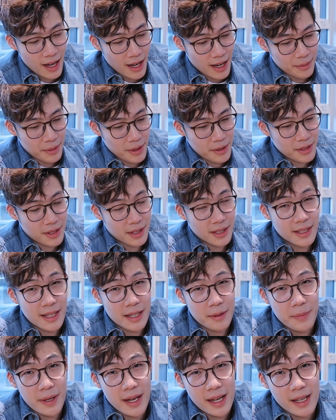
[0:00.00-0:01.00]
I'm now just going to
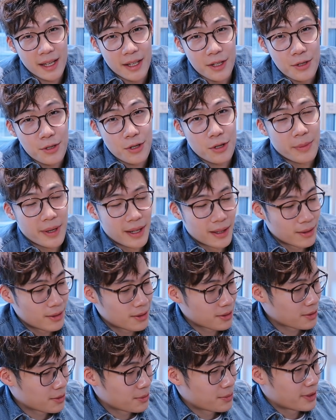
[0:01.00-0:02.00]
kick back and enjoy my
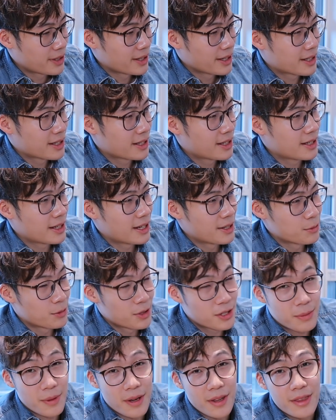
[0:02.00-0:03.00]
longer break and
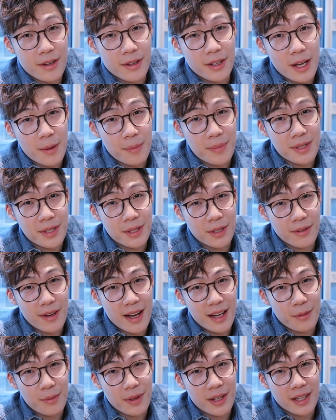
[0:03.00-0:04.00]
watch my third episode of
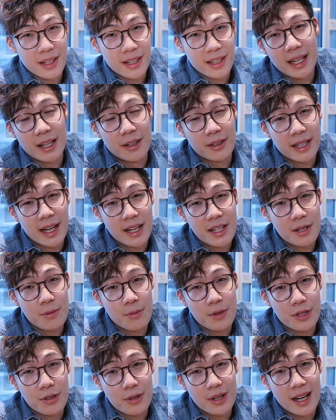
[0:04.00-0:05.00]
anime, and I'll catch up
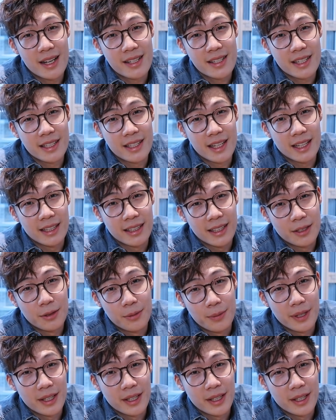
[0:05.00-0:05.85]
with you guys in a little